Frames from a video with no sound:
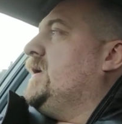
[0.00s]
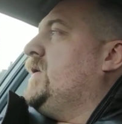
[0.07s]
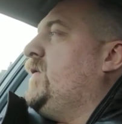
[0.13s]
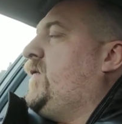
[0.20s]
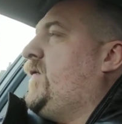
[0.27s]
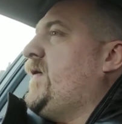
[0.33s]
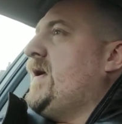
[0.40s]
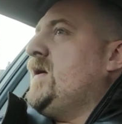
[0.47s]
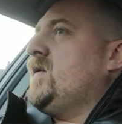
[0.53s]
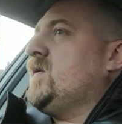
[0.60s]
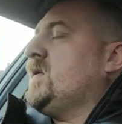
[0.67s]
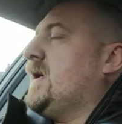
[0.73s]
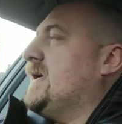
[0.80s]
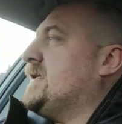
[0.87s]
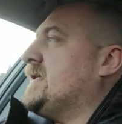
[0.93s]
you
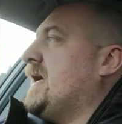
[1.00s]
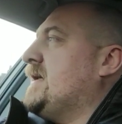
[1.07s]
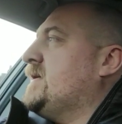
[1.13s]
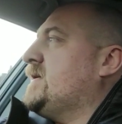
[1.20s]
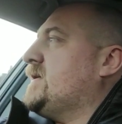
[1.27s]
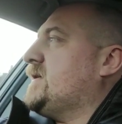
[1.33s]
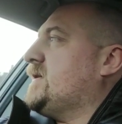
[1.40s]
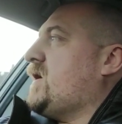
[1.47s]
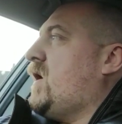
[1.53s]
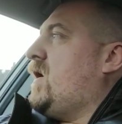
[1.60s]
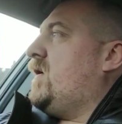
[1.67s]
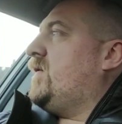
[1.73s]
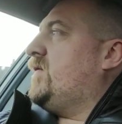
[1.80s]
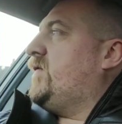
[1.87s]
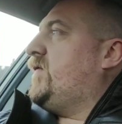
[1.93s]
feel a sense
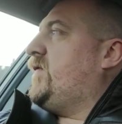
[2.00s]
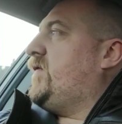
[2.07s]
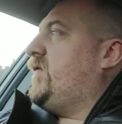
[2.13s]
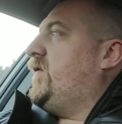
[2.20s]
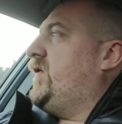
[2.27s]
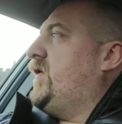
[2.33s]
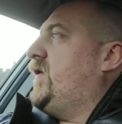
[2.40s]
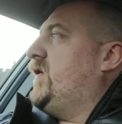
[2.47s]
of,